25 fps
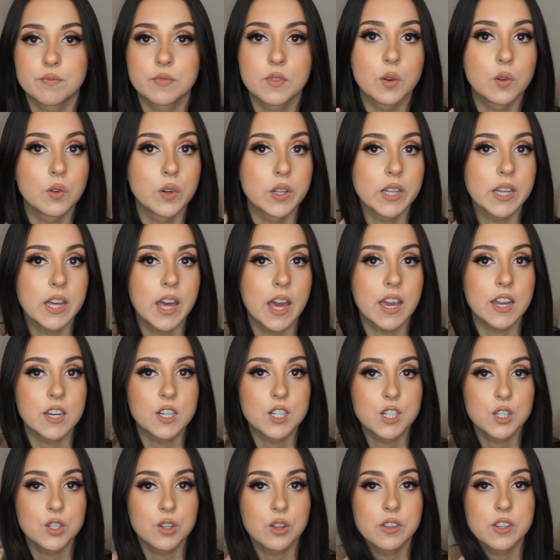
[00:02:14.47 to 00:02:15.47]
really
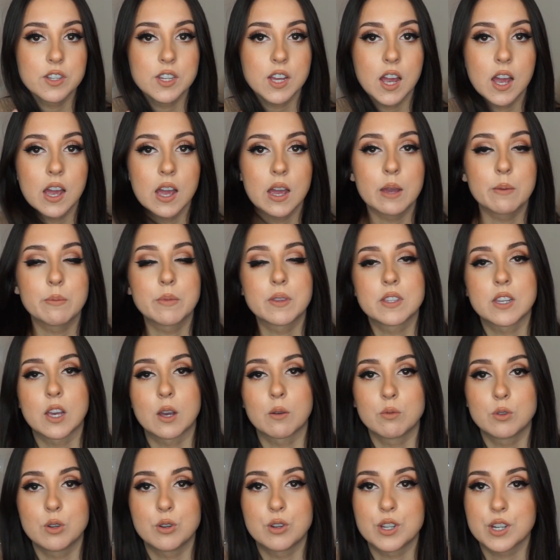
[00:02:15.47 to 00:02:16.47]
anxious all the time, this
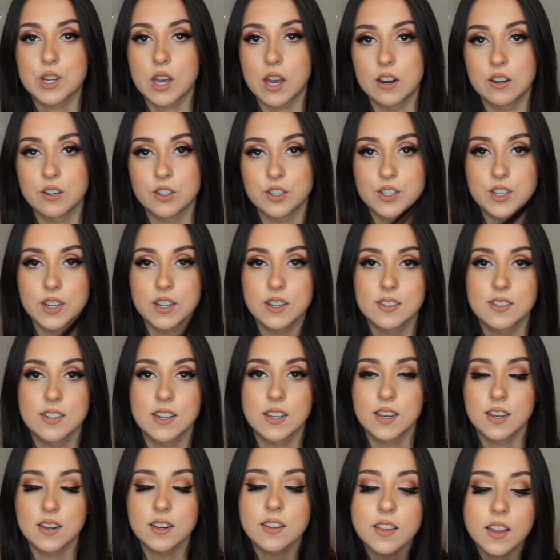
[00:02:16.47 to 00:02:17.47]
helps you just kind of just take a
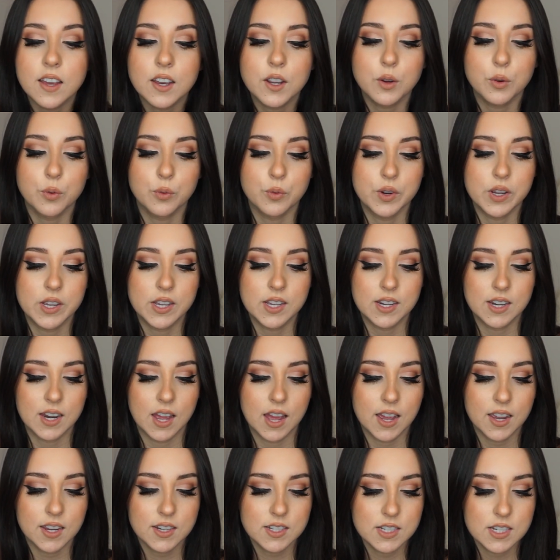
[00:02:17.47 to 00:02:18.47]
second and like
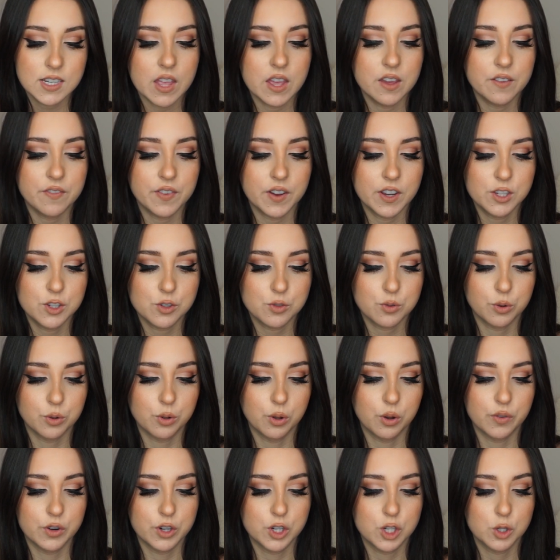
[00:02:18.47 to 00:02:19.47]
reconnect. If I scroll
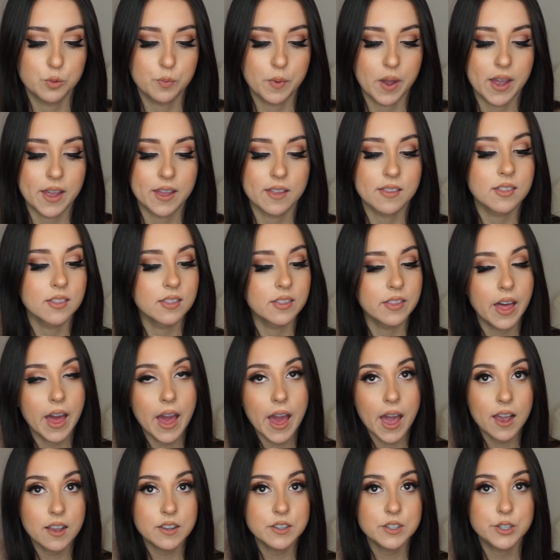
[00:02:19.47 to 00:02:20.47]
over to my
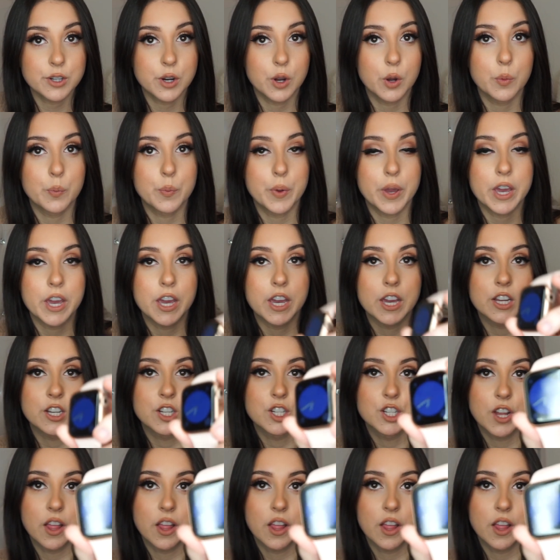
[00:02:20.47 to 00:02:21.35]
last homepage,